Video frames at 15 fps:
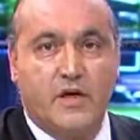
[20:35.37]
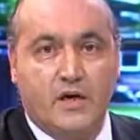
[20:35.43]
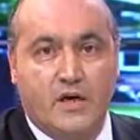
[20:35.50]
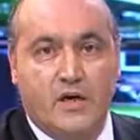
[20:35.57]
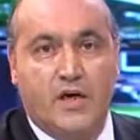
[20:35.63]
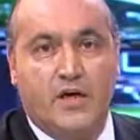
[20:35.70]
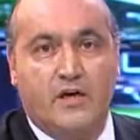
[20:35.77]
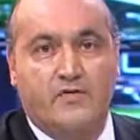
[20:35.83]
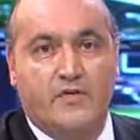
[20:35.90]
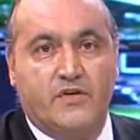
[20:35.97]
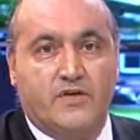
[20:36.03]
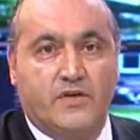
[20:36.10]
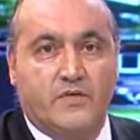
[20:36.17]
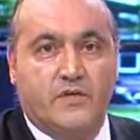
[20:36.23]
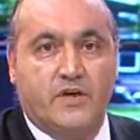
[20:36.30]
I have
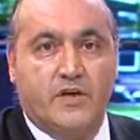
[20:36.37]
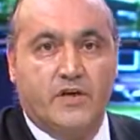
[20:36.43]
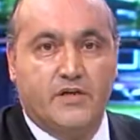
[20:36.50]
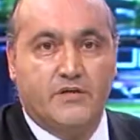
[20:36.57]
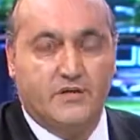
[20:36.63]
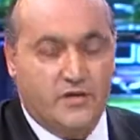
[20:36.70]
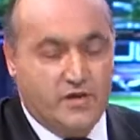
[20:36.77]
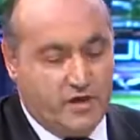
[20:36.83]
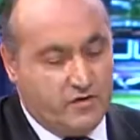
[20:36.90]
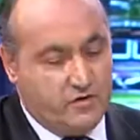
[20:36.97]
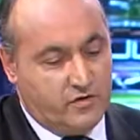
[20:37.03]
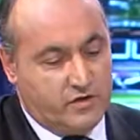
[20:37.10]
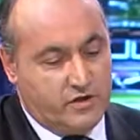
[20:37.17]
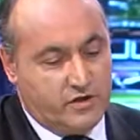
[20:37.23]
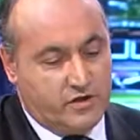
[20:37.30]
as our guest today
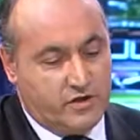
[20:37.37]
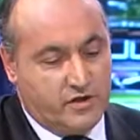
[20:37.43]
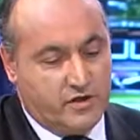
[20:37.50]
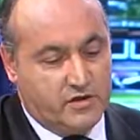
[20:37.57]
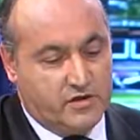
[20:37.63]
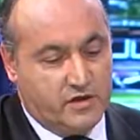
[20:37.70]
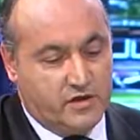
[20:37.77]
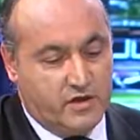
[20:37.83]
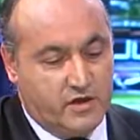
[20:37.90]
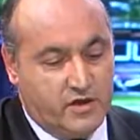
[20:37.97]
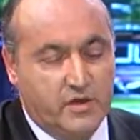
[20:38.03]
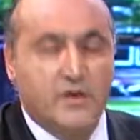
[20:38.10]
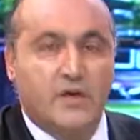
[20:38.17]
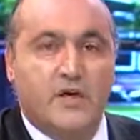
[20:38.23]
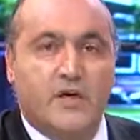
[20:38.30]
Dr. Charles
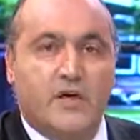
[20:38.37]
Attard.